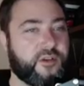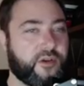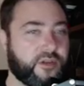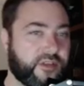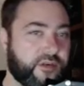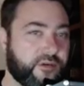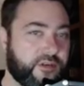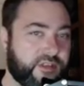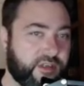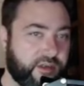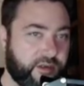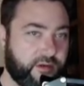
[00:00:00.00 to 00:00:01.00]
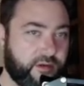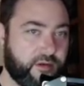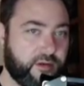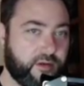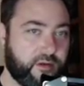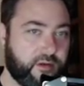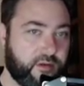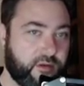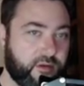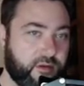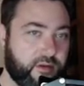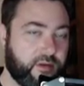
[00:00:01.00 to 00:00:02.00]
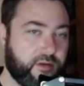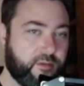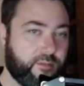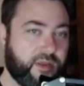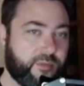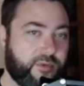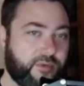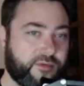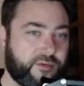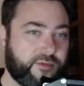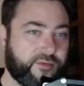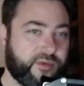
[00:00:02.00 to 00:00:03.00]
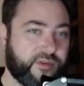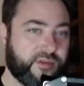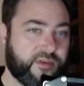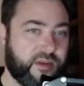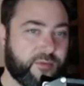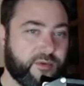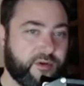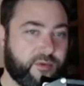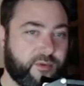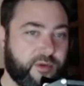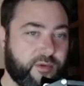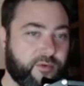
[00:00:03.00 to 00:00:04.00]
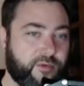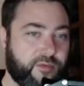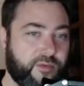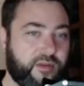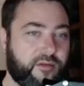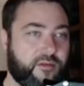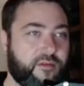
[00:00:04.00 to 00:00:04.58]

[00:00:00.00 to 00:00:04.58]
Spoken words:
not a serious site. Black people in America. What I mean,